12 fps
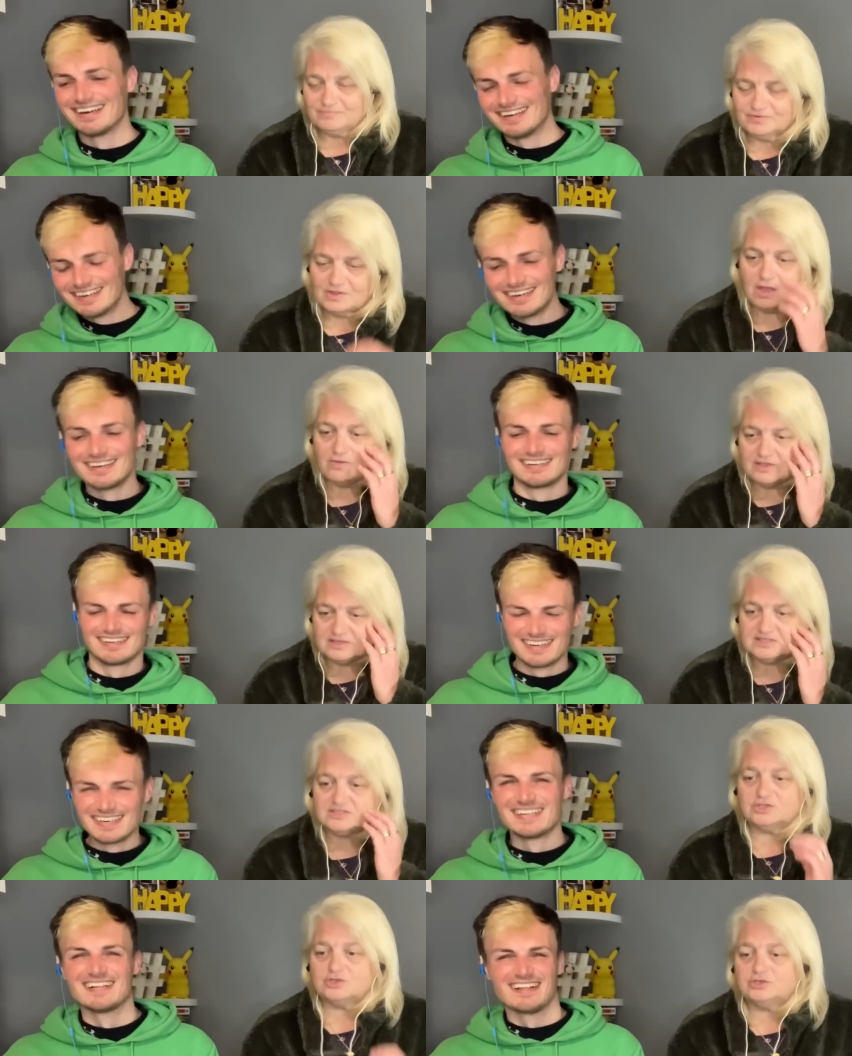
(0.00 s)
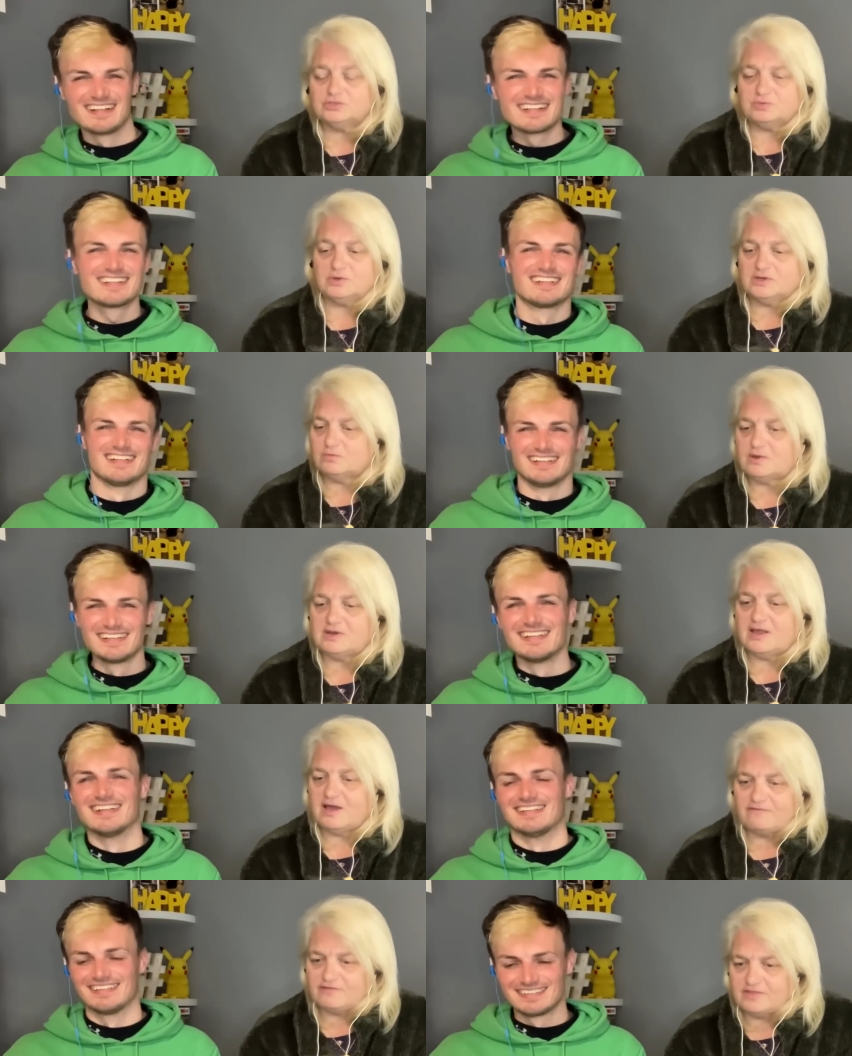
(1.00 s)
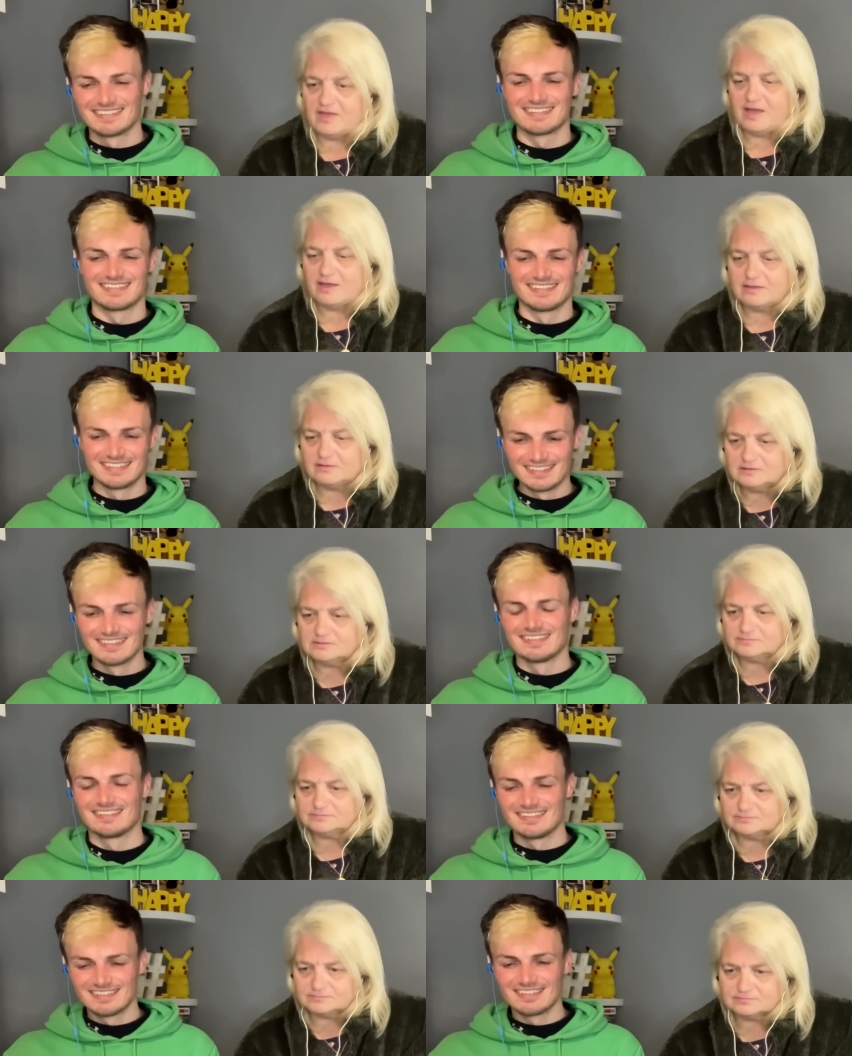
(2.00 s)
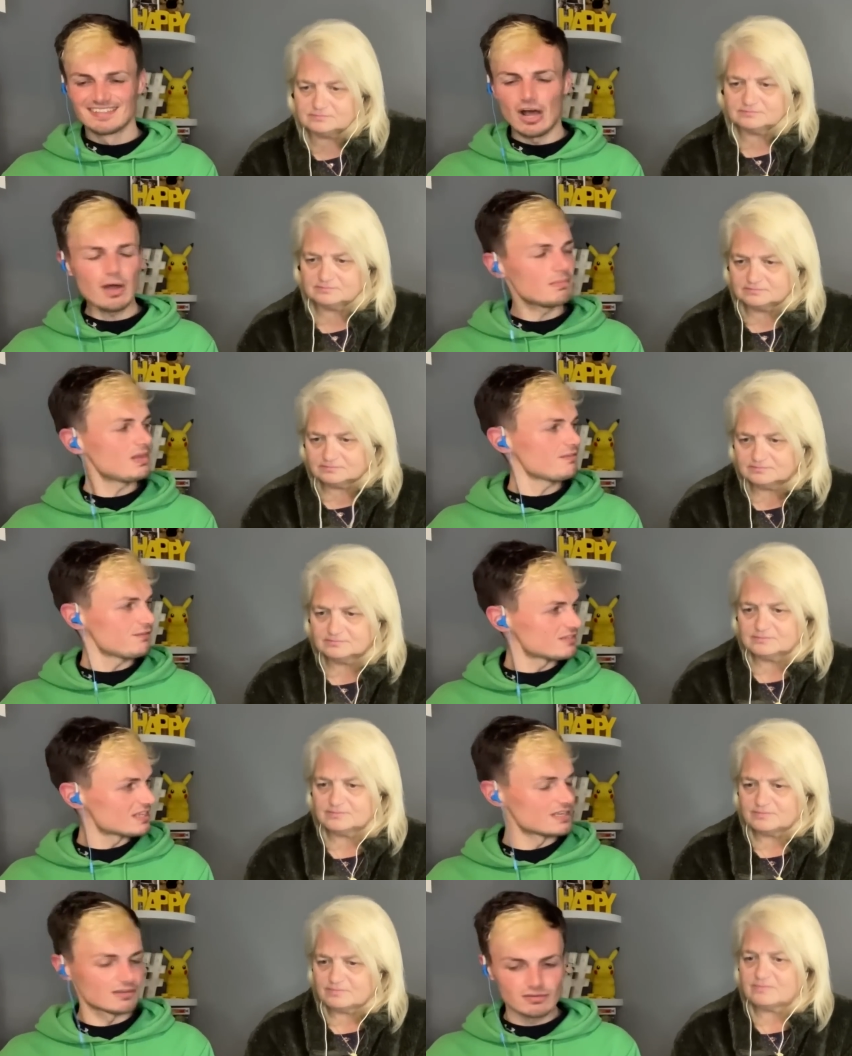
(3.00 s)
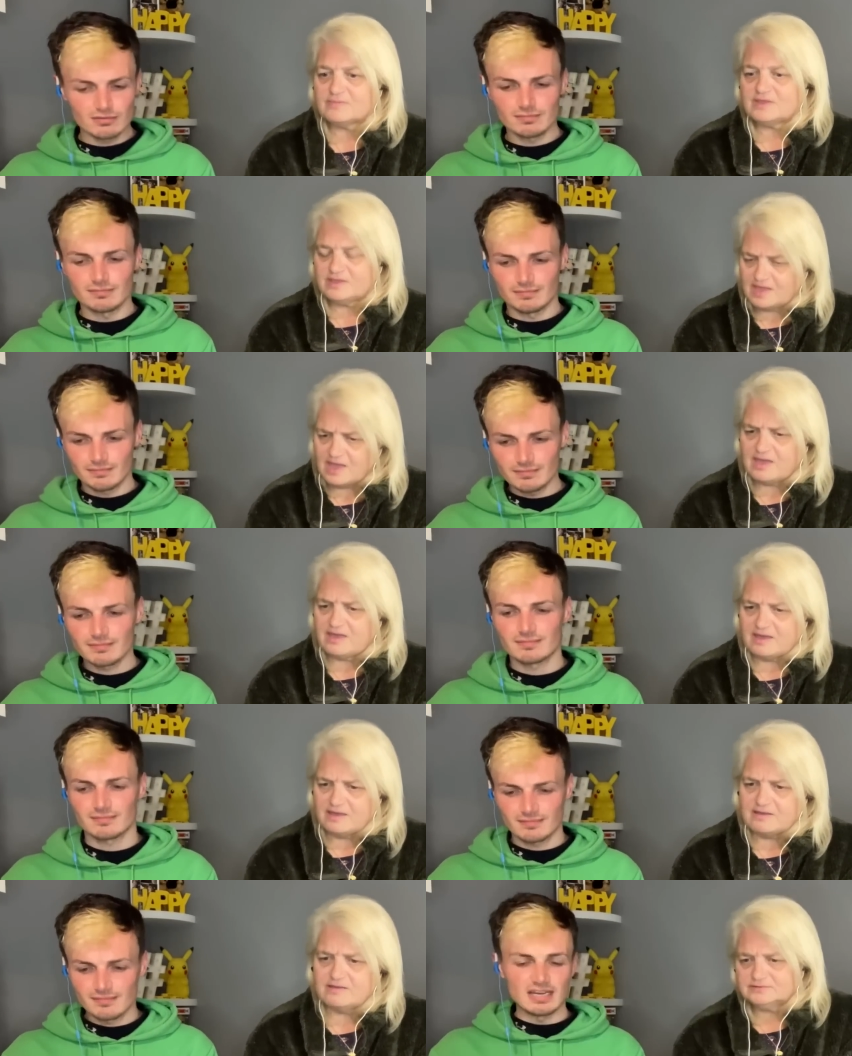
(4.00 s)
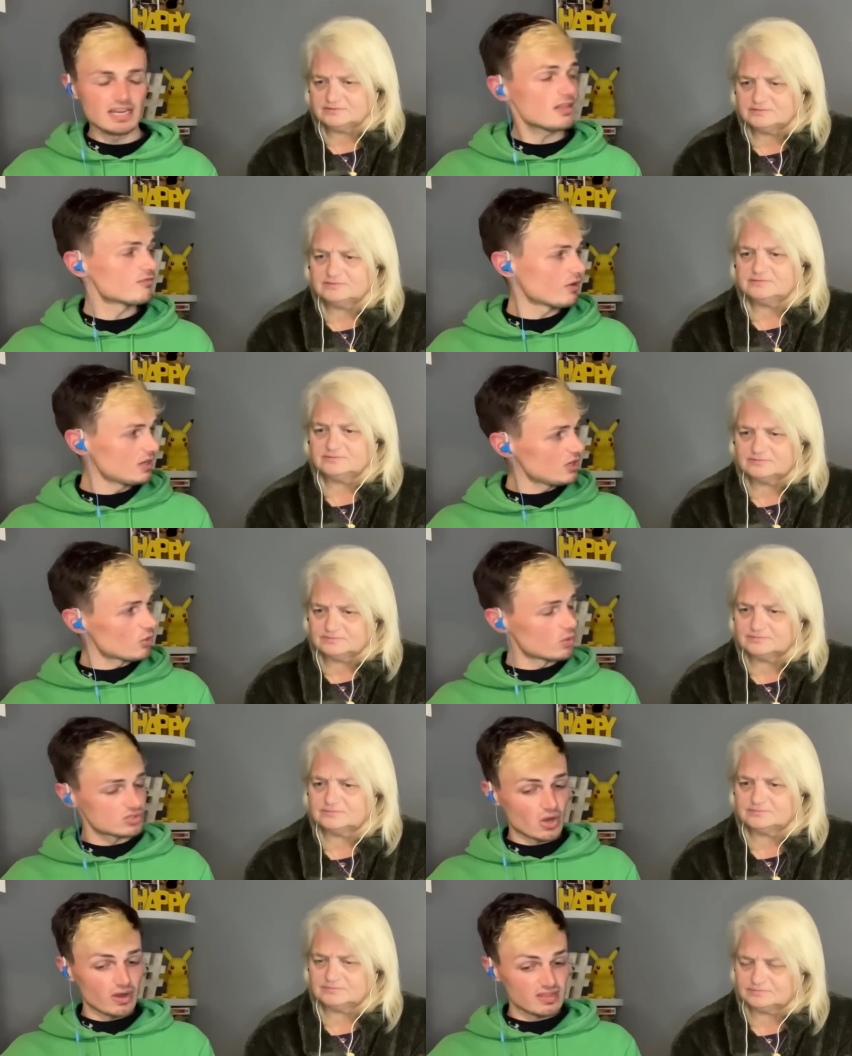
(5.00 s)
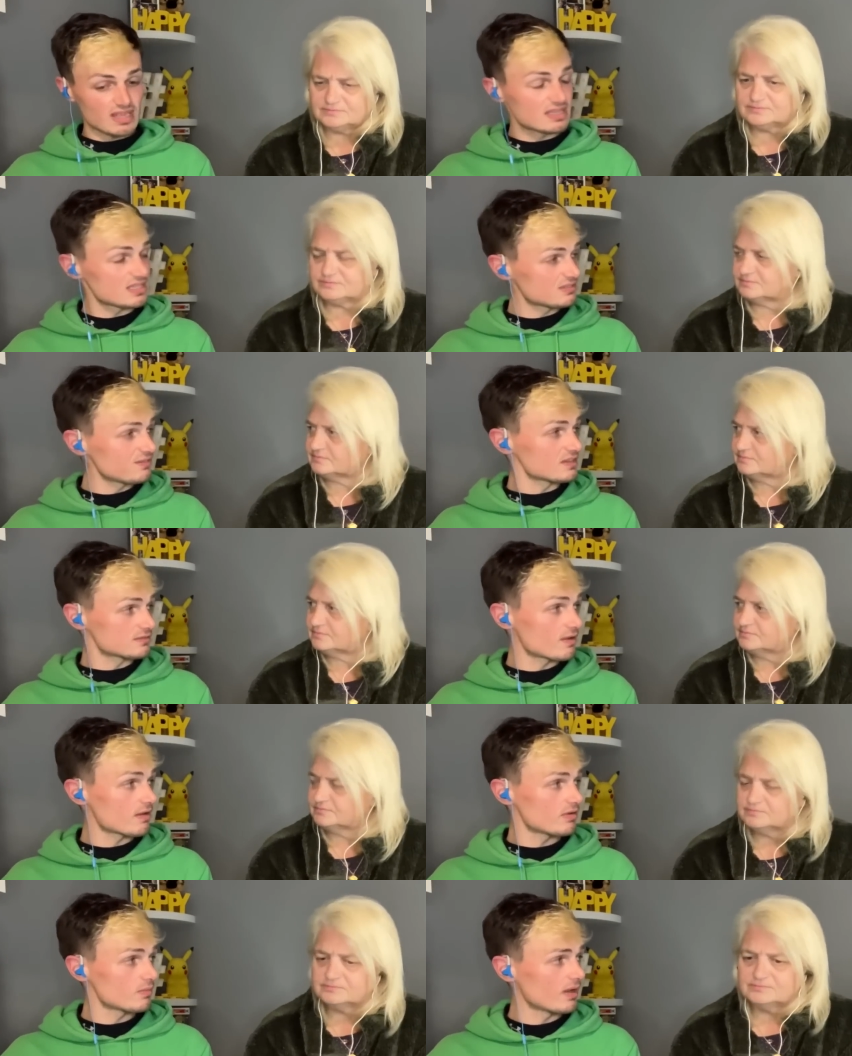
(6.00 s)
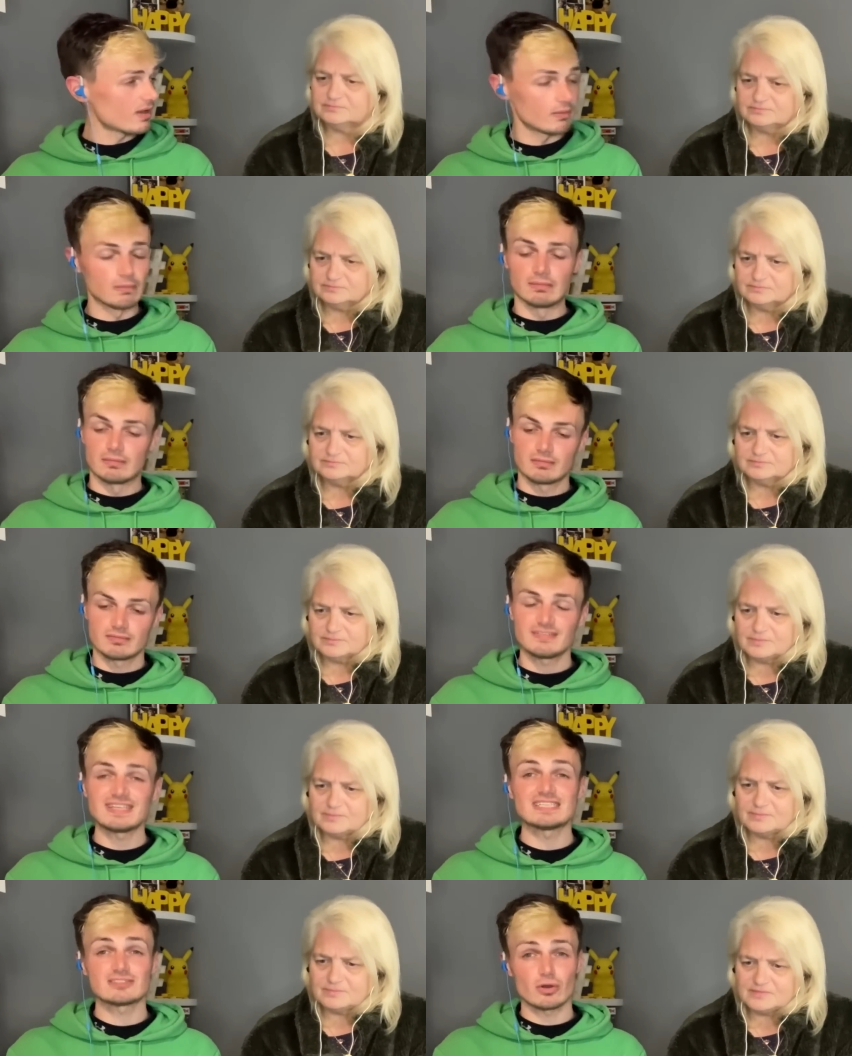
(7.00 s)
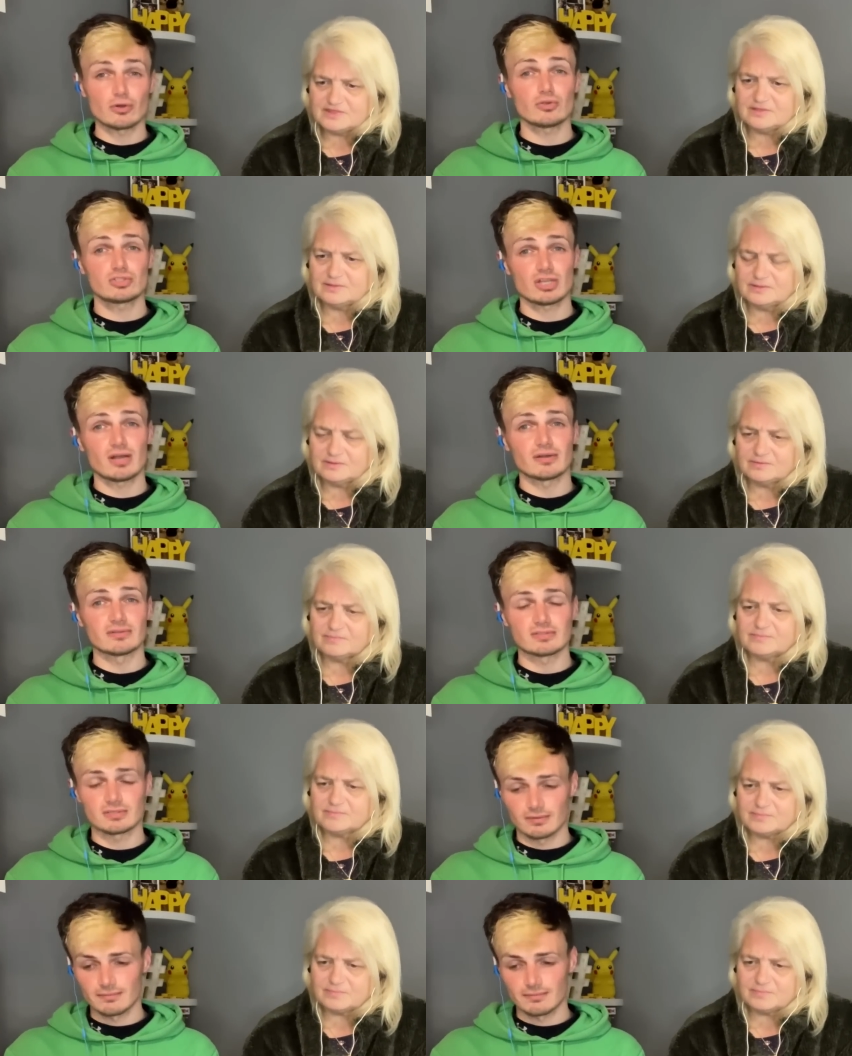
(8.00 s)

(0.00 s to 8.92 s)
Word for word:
Speaker 1: No, this is a good one. I won't laugh at that.
Speaker 2: Uplifting.
Speaker 1: Yeah.
Speaker 2: And in the running order, I think this fits very well. I think it's got a good chance.